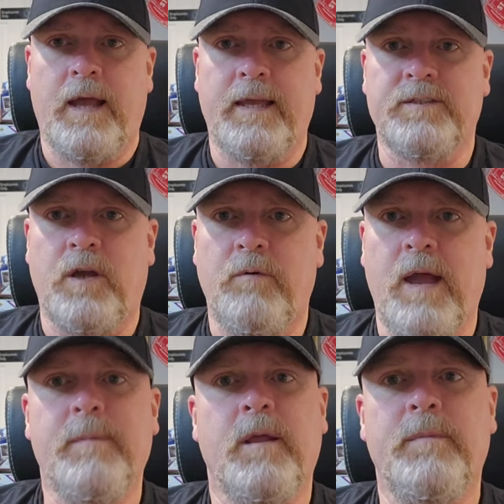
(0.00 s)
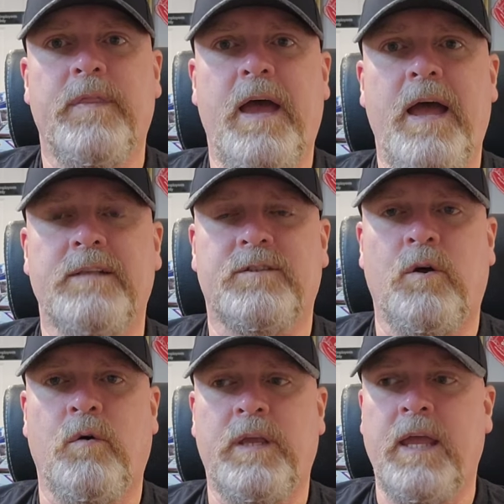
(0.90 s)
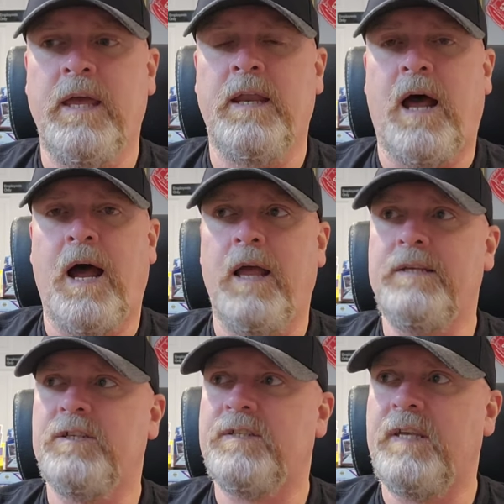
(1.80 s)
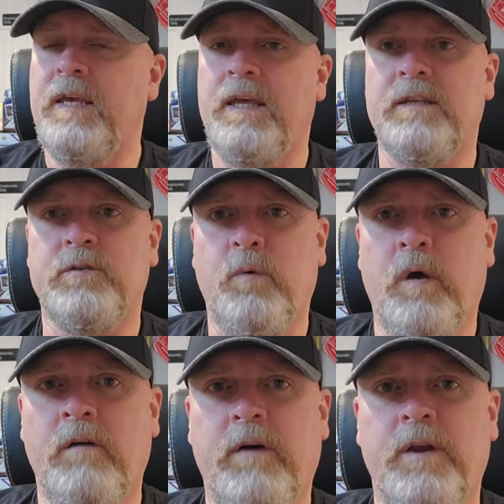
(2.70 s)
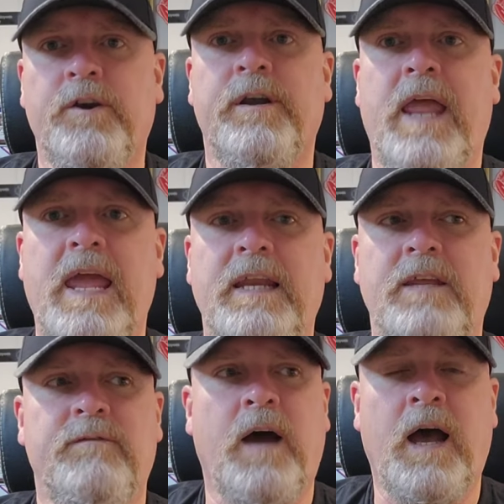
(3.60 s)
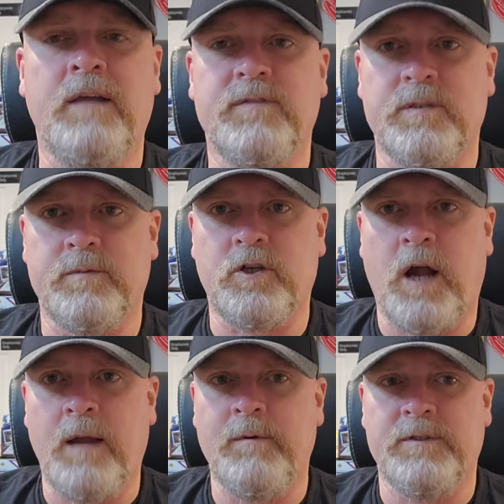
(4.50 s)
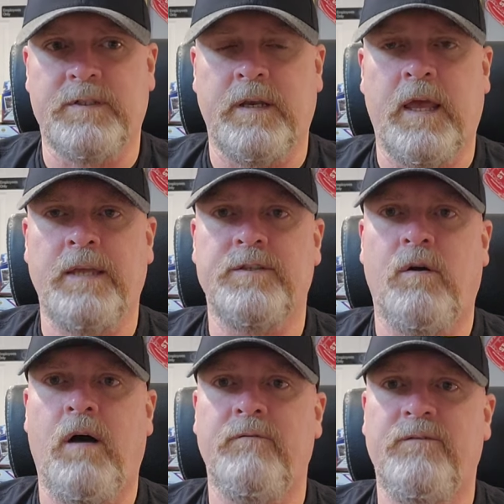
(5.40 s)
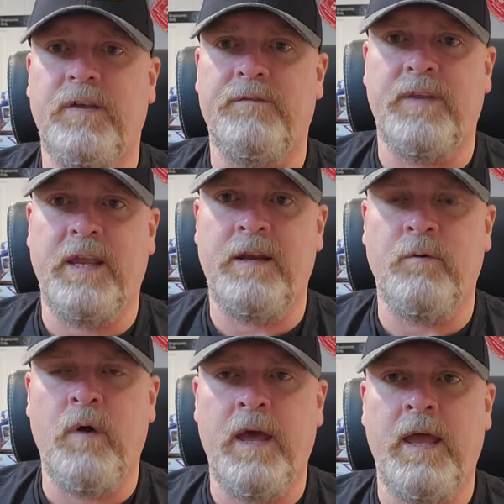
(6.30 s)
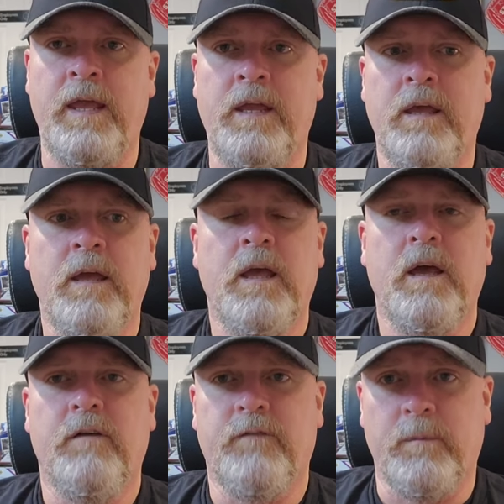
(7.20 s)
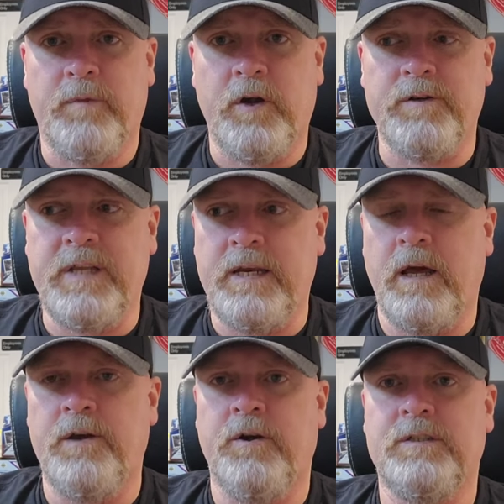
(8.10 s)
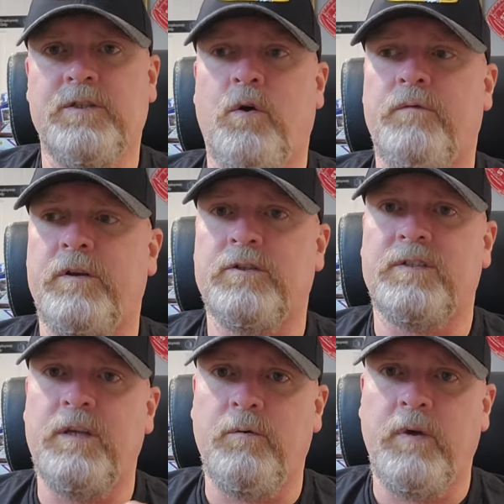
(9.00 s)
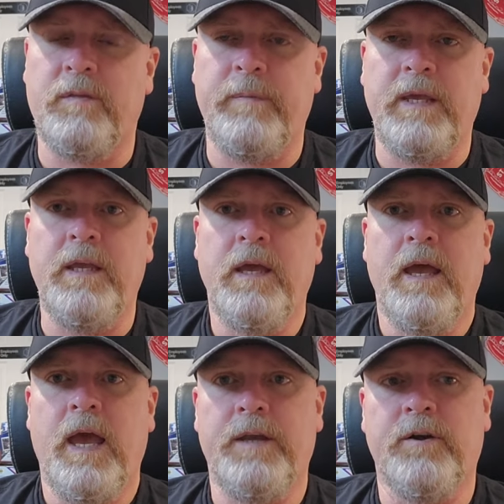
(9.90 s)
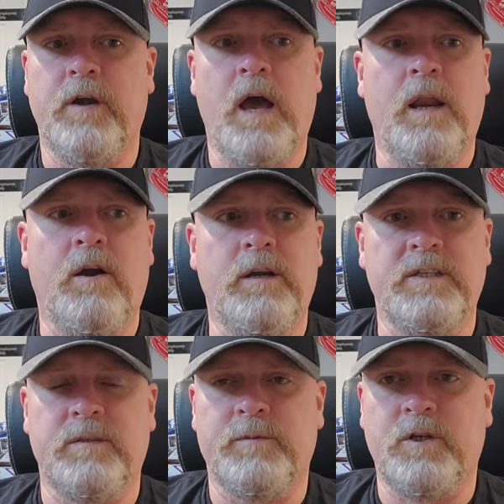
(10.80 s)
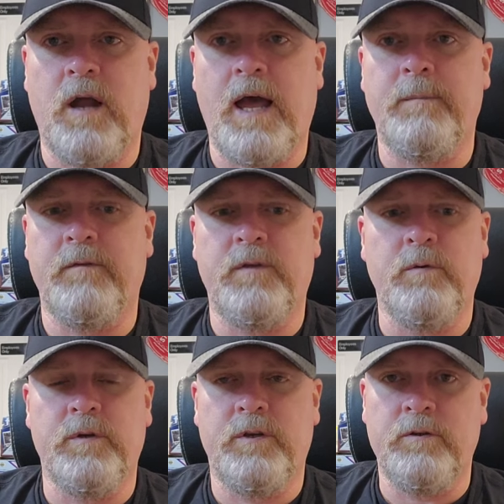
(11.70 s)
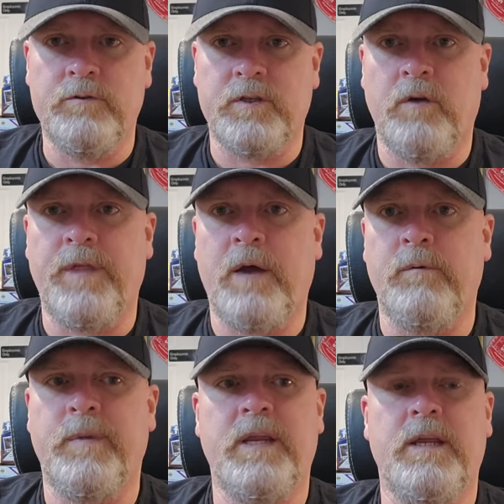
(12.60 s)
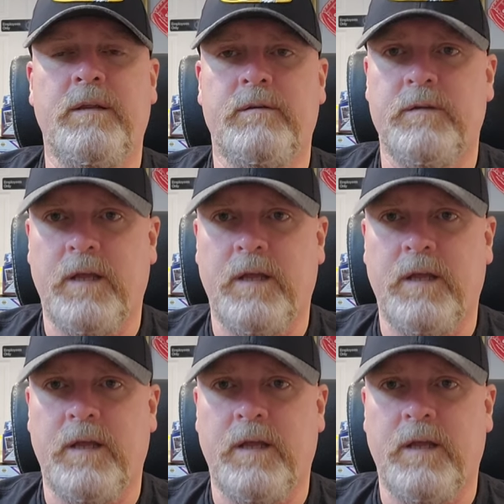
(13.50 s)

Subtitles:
guess I'll wrap it up with that. So again, I just hit 1,285 subscribers today. So I'm 15 away from 1,300. So if you're still with me and you're not already subscribed, if you would do so, that would be